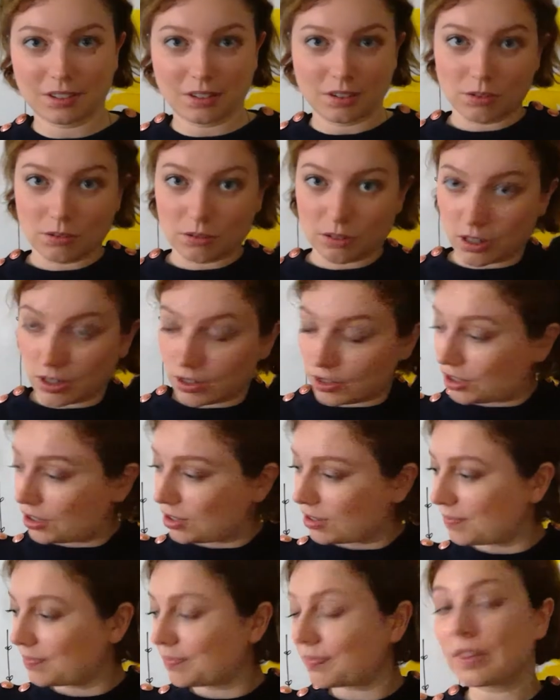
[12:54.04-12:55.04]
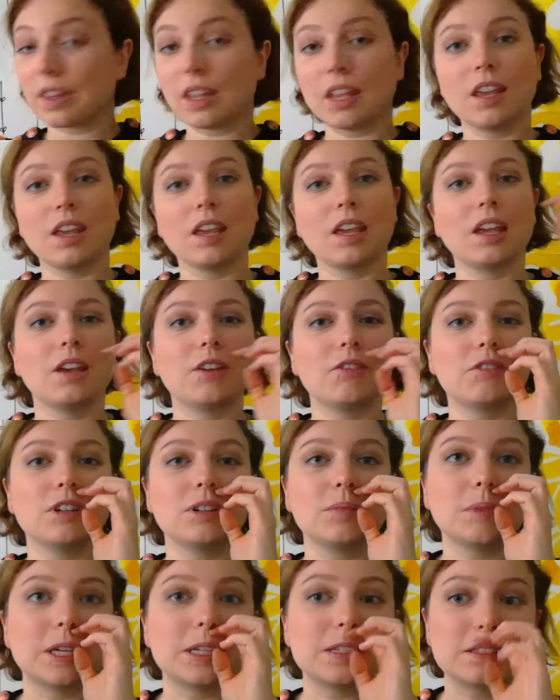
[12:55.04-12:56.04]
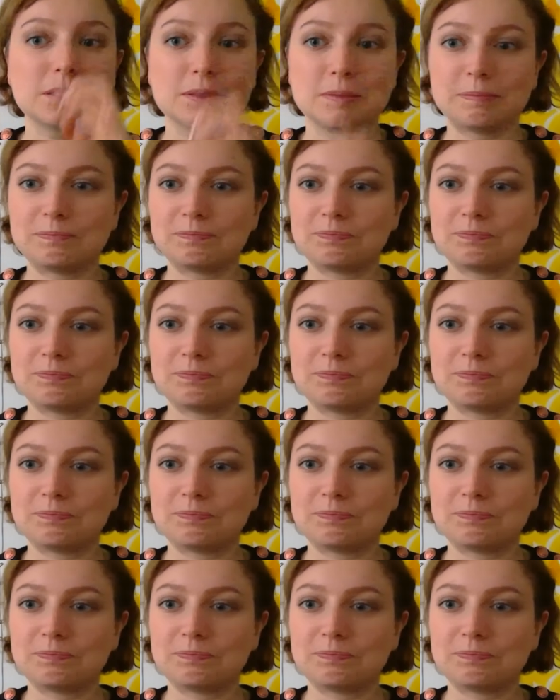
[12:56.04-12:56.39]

Oh gosh, what a mess.